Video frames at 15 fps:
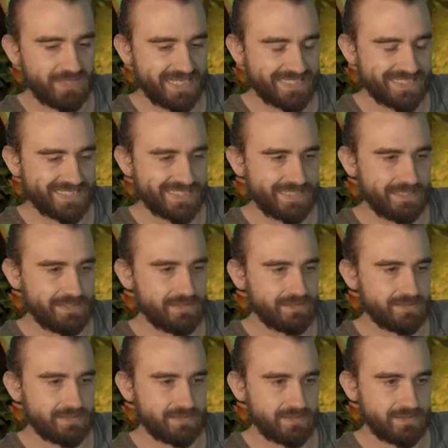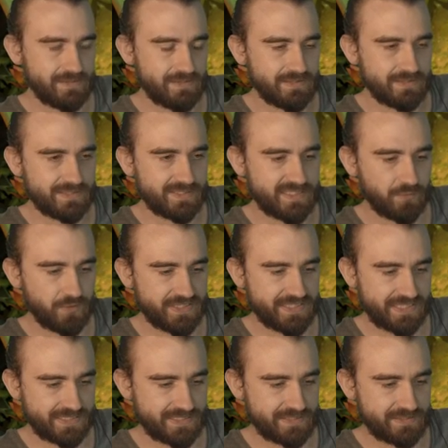And see. See what it
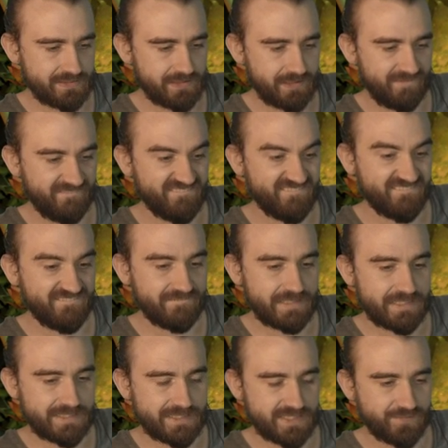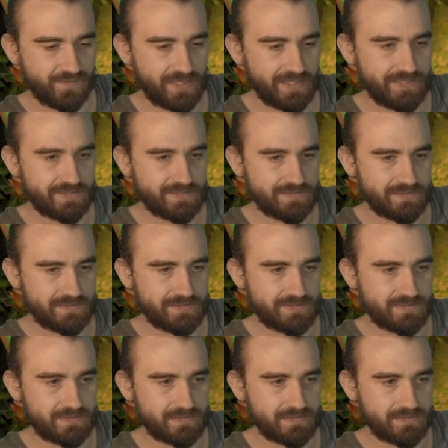says. It's fine.
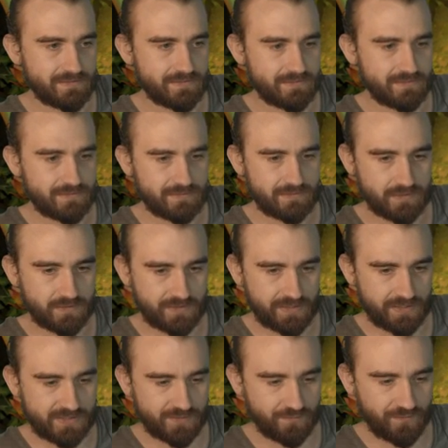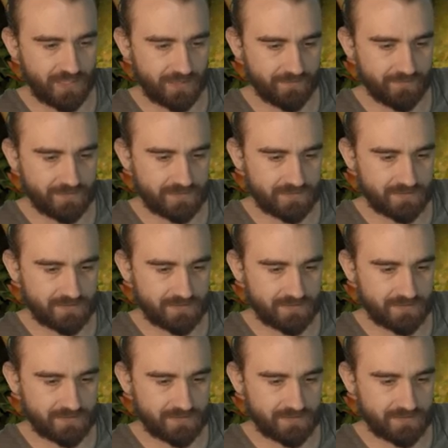It survived.